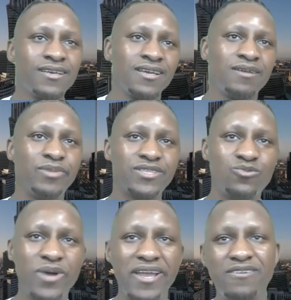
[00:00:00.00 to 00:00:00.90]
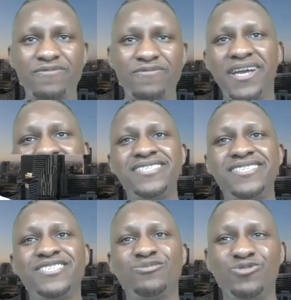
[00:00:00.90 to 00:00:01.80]
But the way our
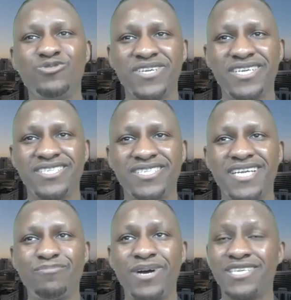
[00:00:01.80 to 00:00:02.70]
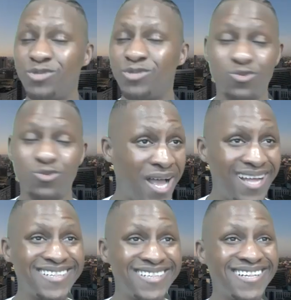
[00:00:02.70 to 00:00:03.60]
finances are moving, it's not possible.
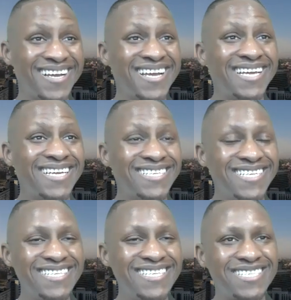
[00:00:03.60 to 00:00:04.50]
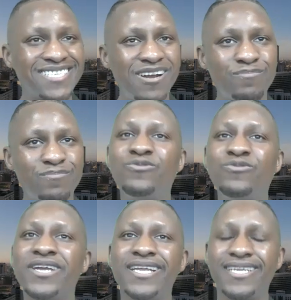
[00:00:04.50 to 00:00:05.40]
Well, you need to start
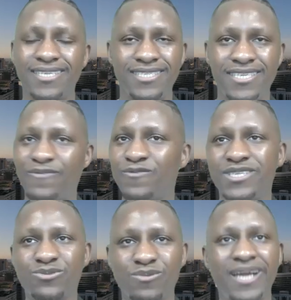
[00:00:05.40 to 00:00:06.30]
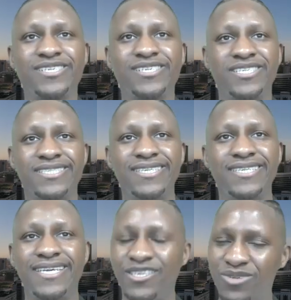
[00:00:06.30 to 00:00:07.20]
moving it in a different direction.
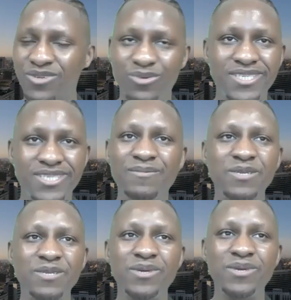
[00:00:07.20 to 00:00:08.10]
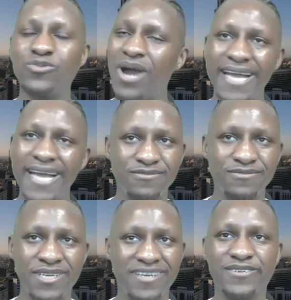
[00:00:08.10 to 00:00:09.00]
You don't seem to be proactive here.